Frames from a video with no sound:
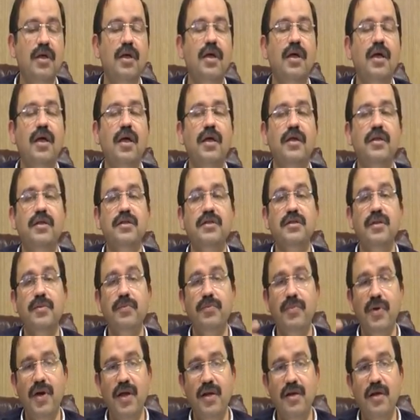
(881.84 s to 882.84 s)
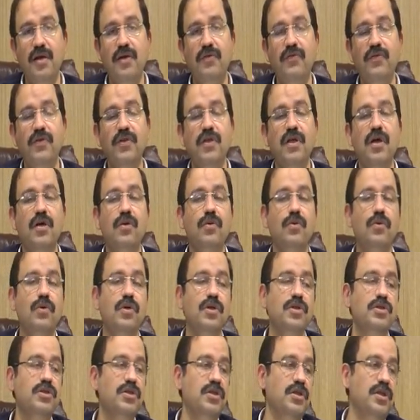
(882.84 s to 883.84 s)
It is empaneled with
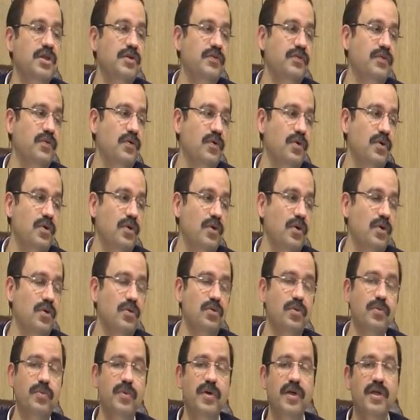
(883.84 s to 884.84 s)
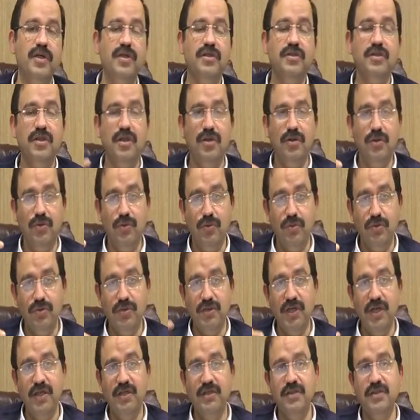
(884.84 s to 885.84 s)
Arogyashri for orthopedics and
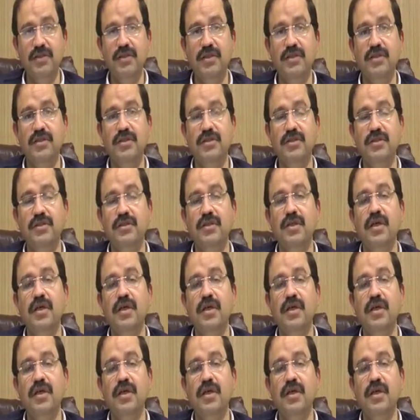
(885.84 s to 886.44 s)
neurosciences,